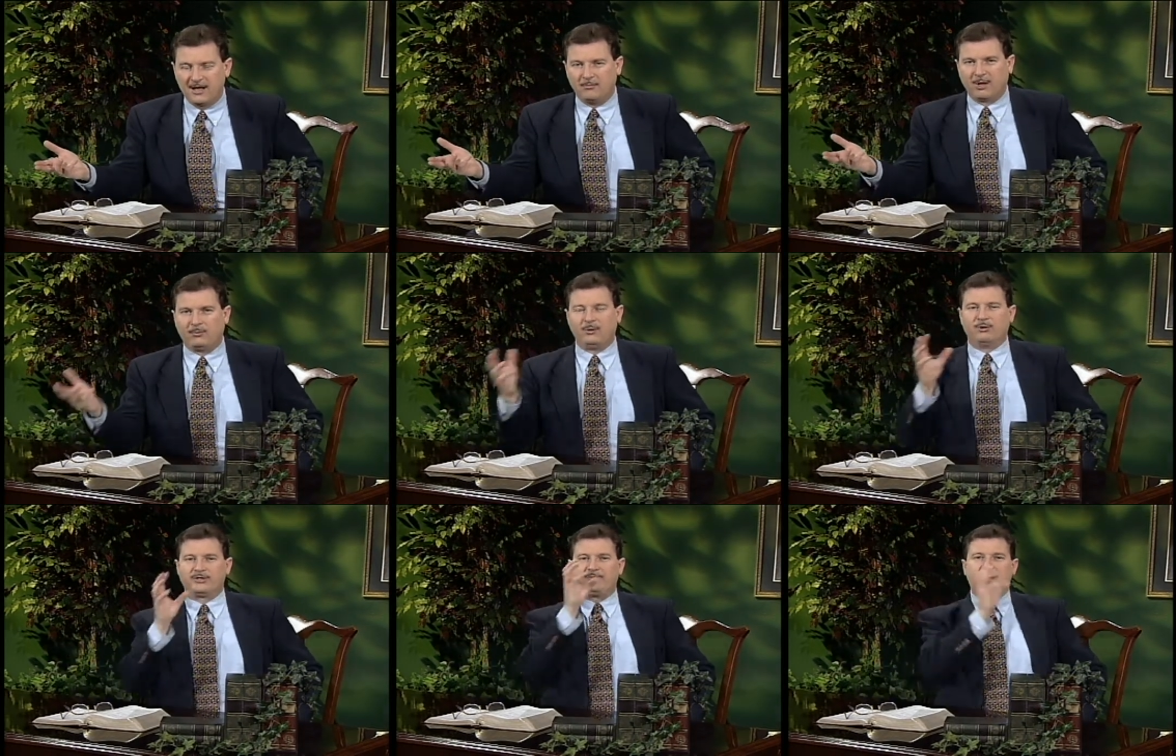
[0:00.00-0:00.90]
But we will
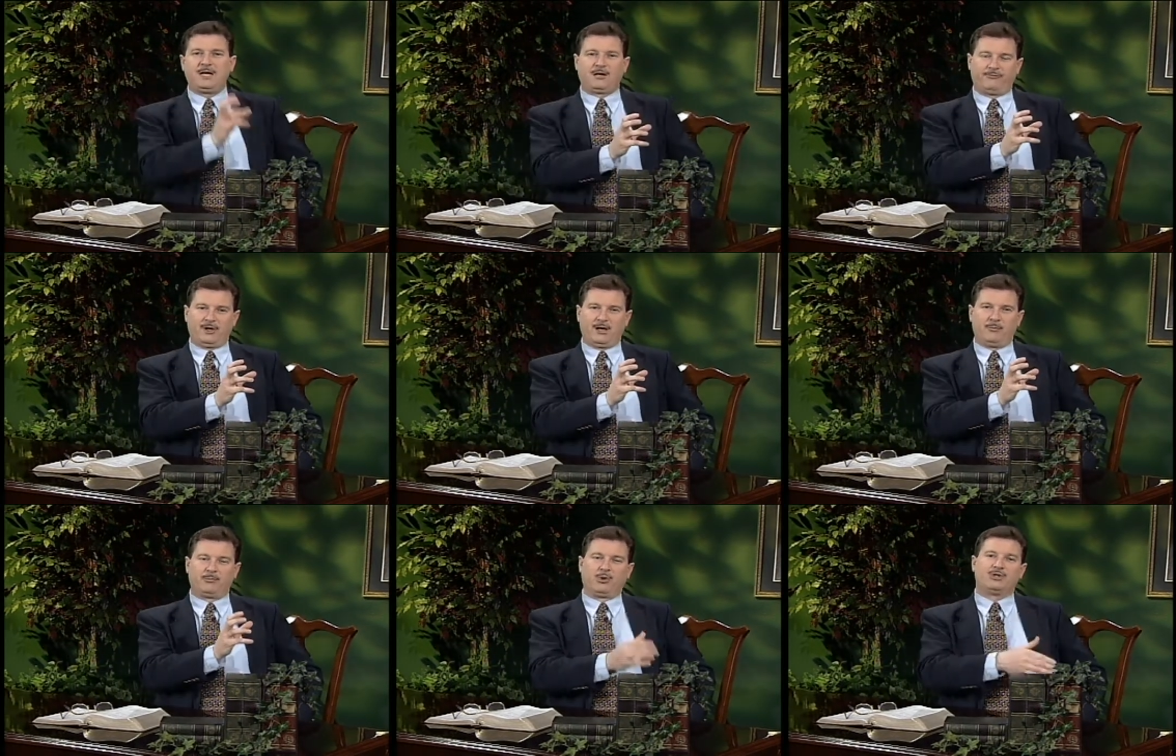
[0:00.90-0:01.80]
speak of him
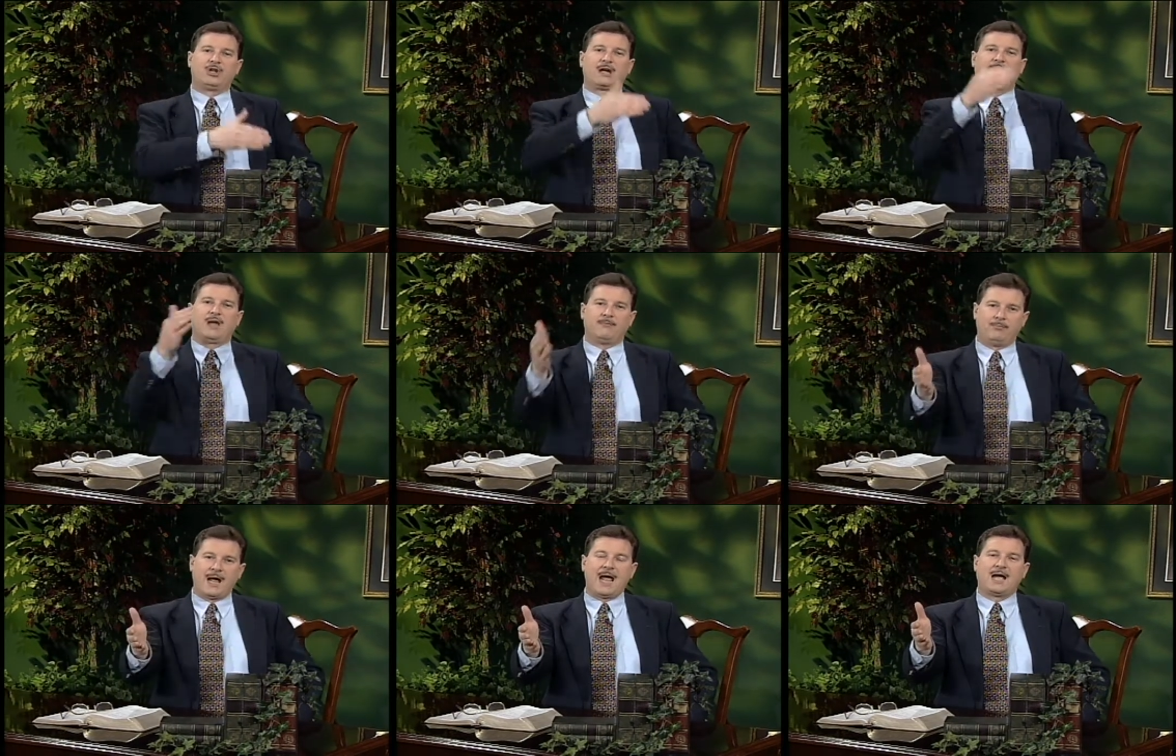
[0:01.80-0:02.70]
and project that
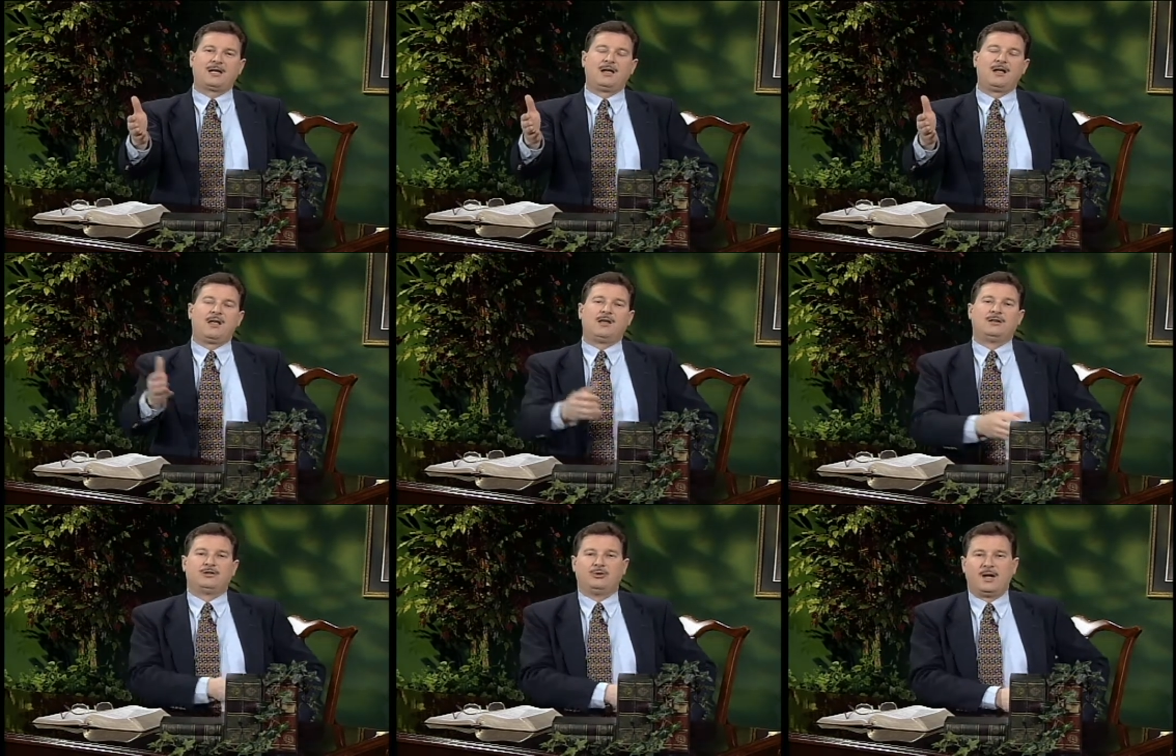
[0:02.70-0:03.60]
back
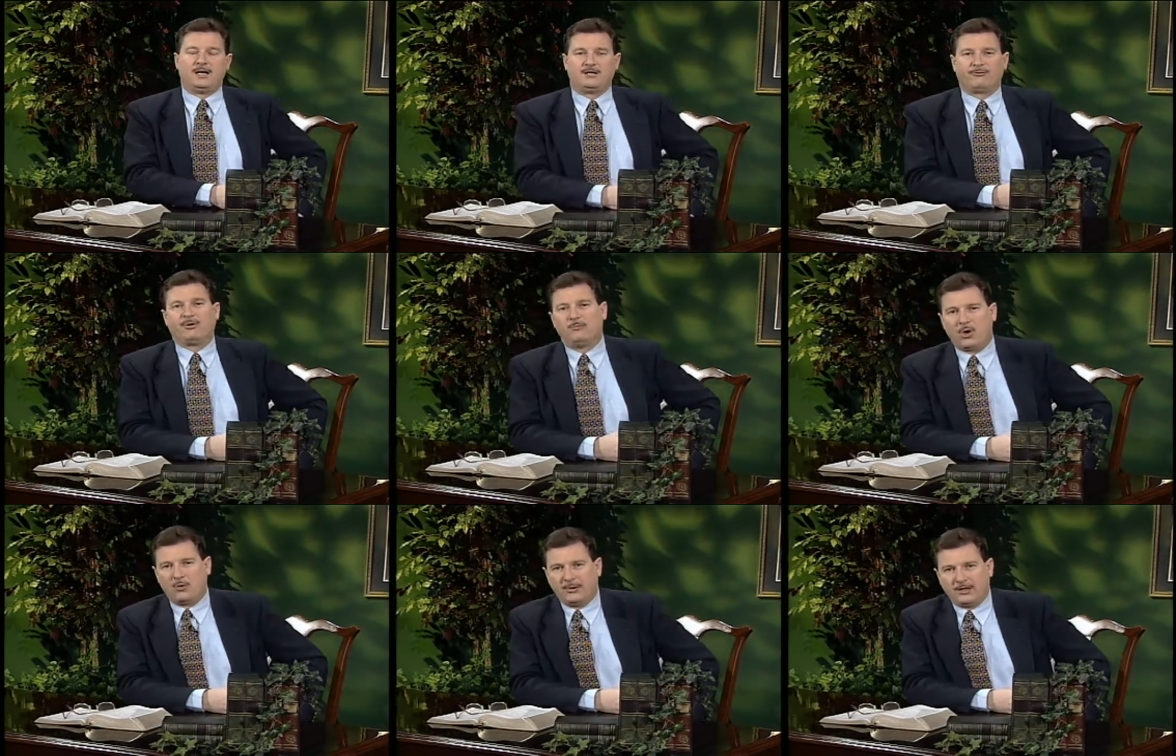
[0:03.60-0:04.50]
to a different
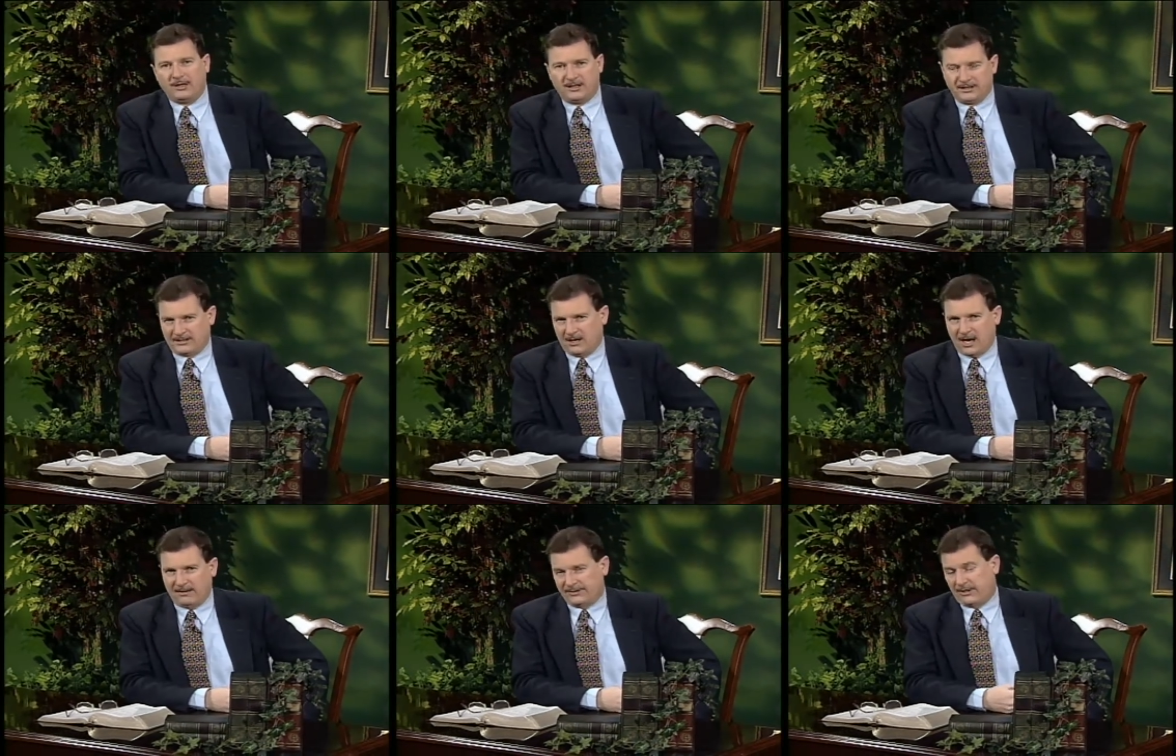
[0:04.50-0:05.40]
moment in his
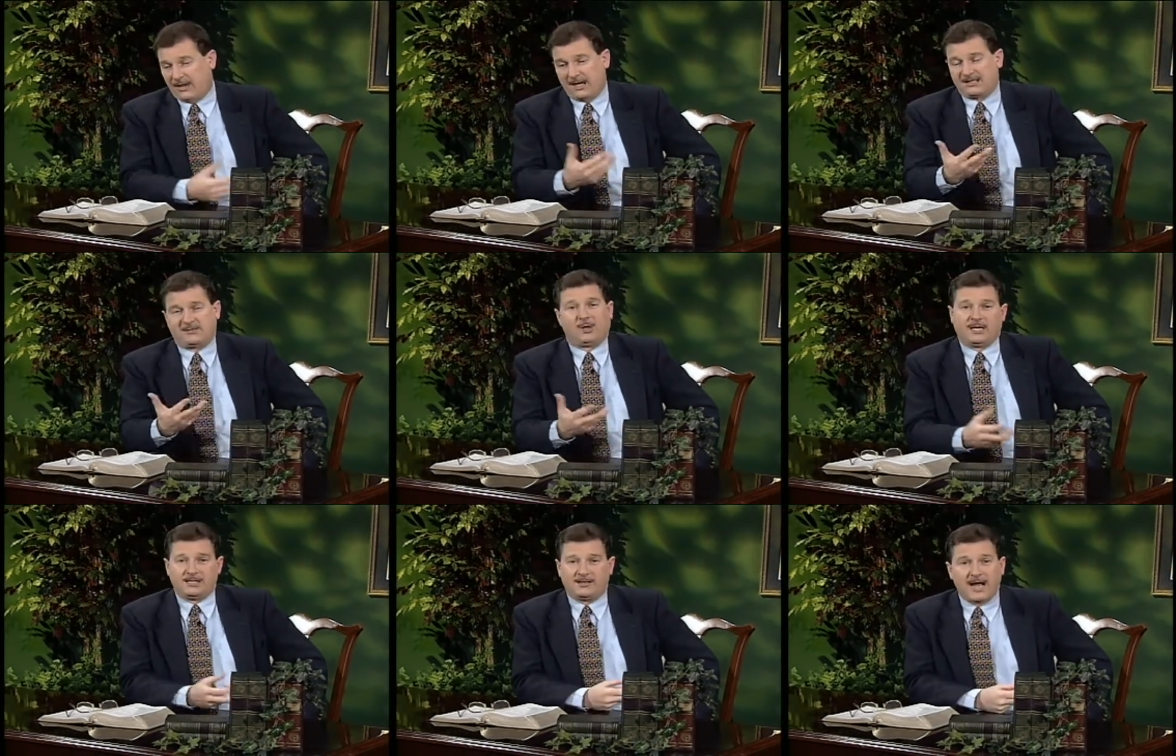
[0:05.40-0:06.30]
life. So that
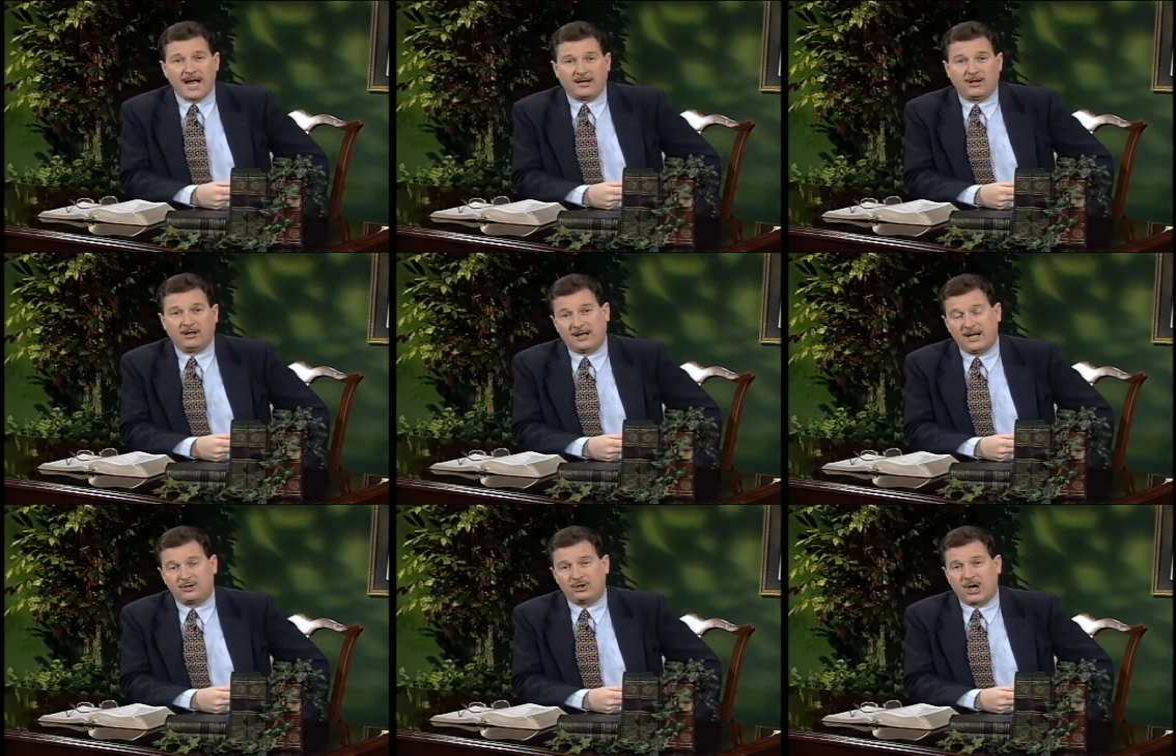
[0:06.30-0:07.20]
explains that
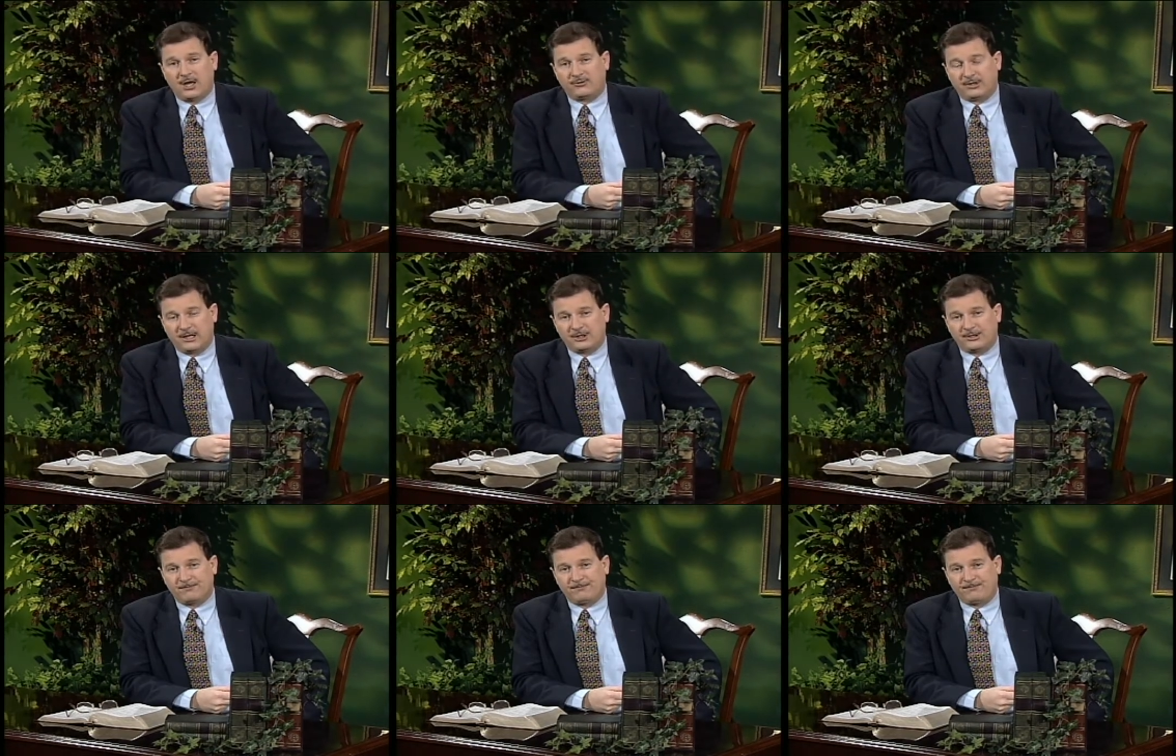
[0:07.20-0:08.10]
alleged contradiction.
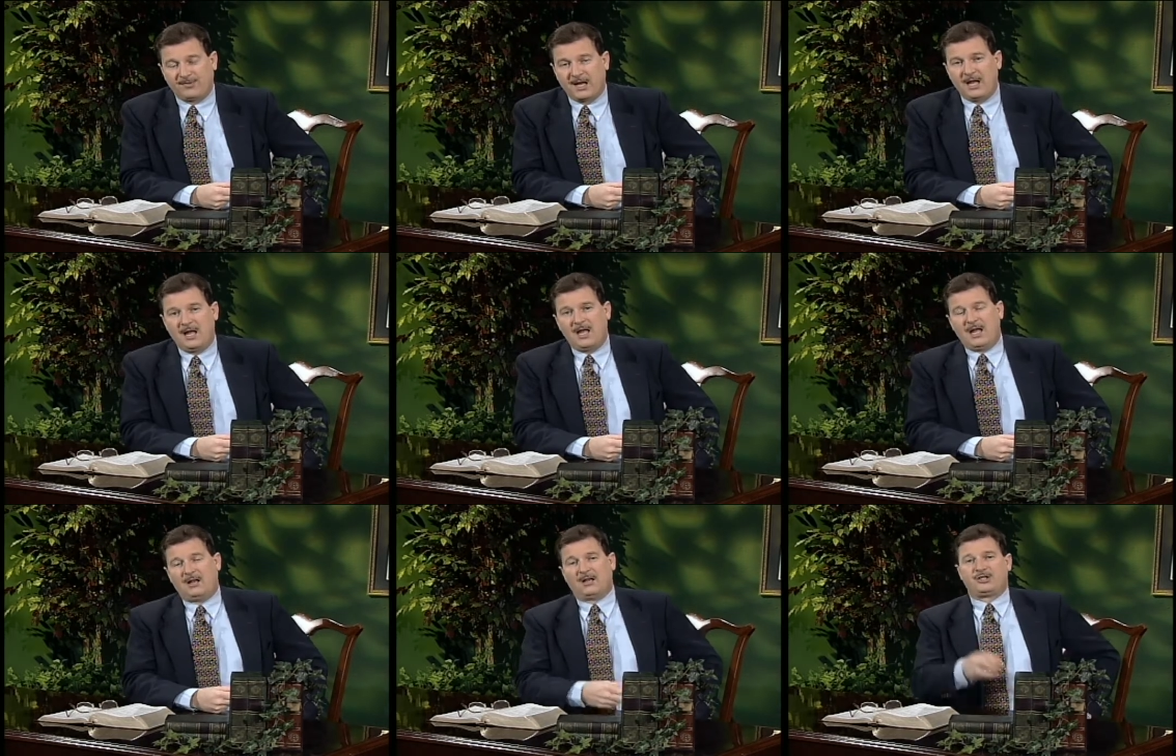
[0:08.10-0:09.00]

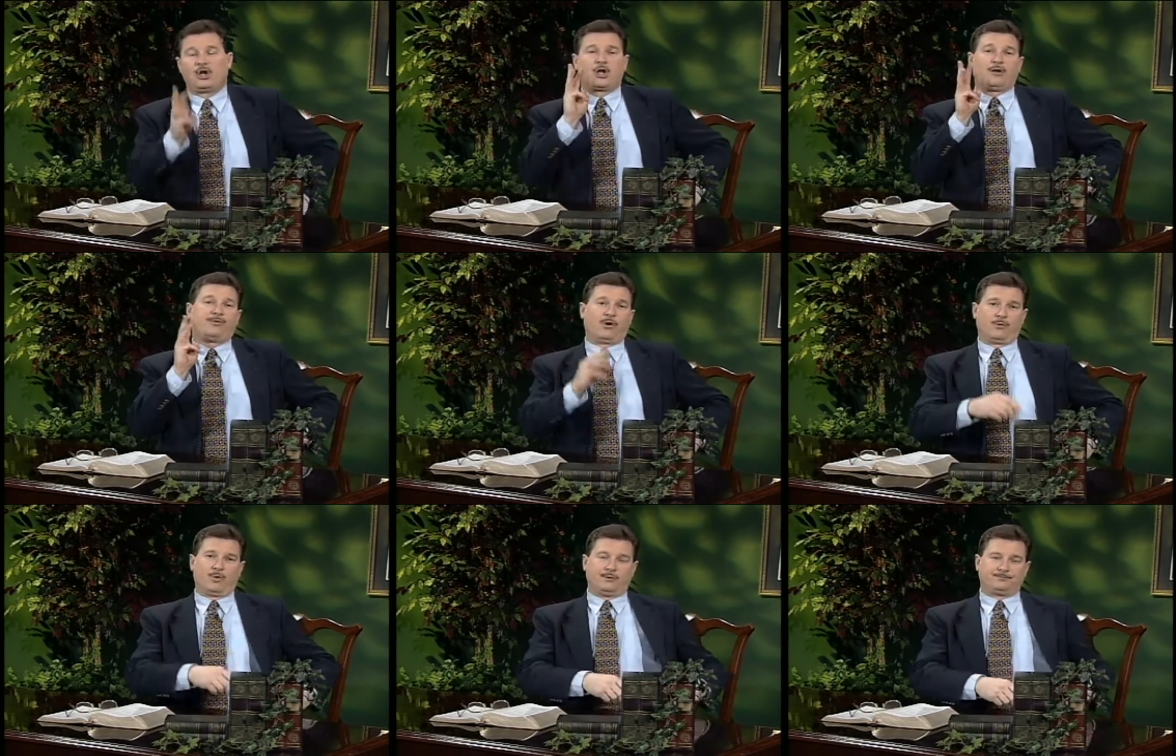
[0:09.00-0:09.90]
Let's look at a
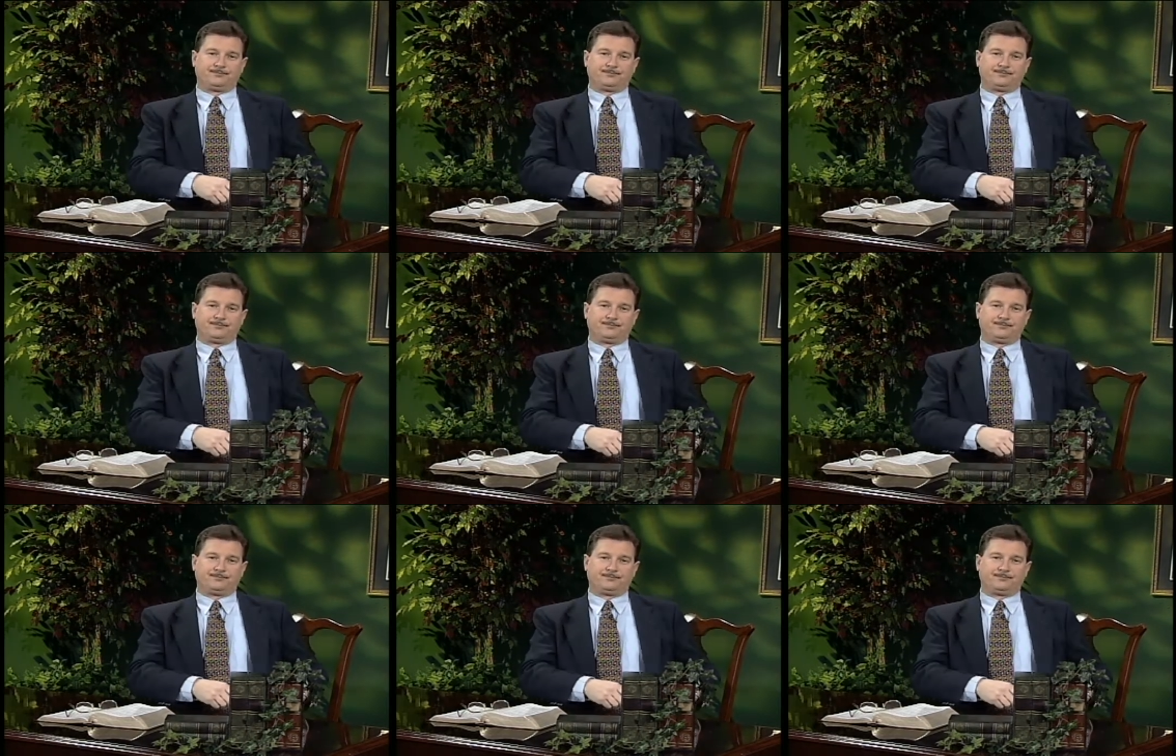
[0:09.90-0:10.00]
third one